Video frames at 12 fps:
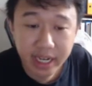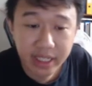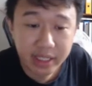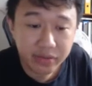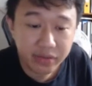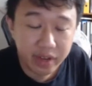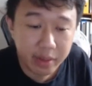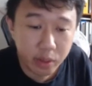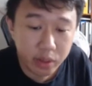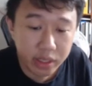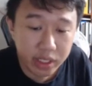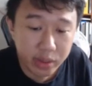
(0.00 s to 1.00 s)
item find
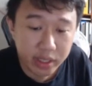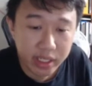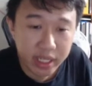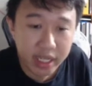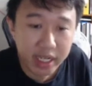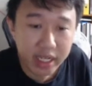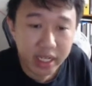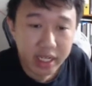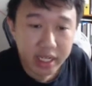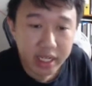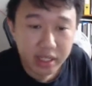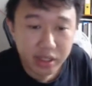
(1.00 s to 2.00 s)
bonus once again.
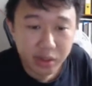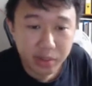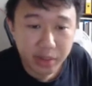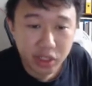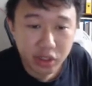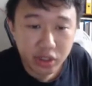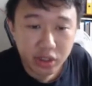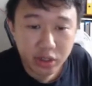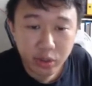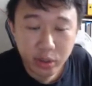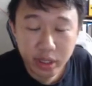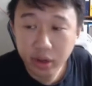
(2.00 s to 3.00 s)
So make sure you're
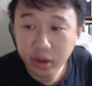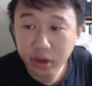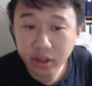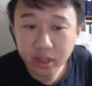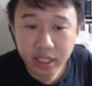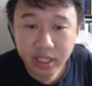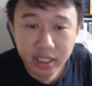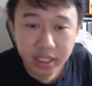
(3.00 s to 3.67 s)
doing your Gauntlet.